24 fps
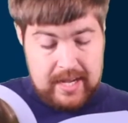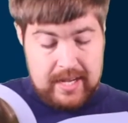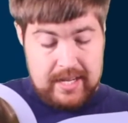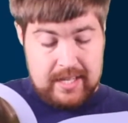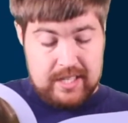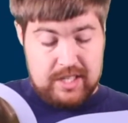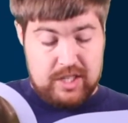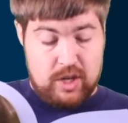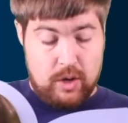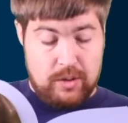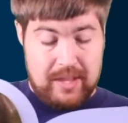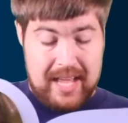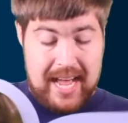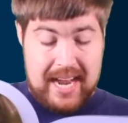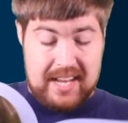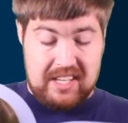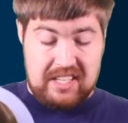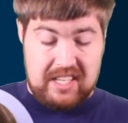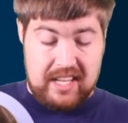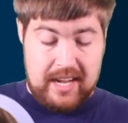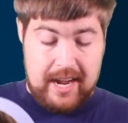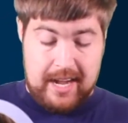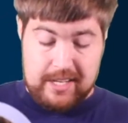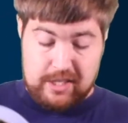So that
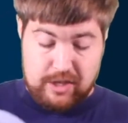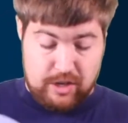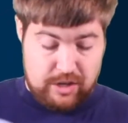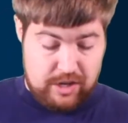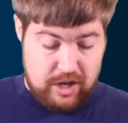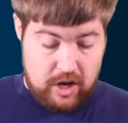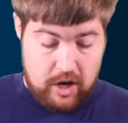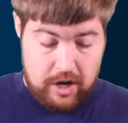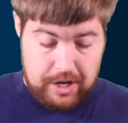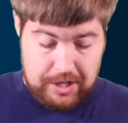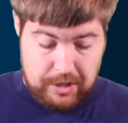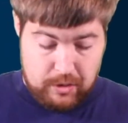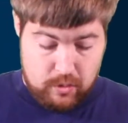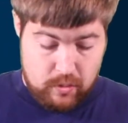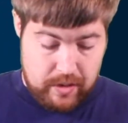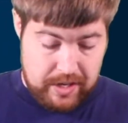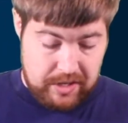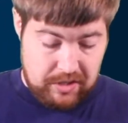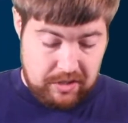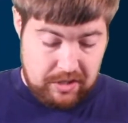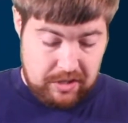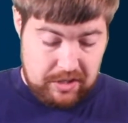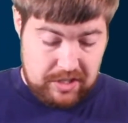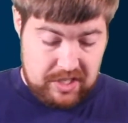is the answer to all the
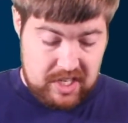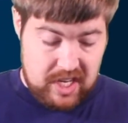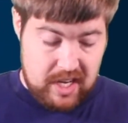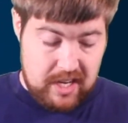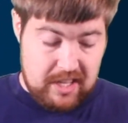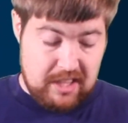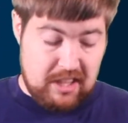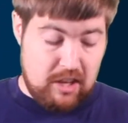riddles.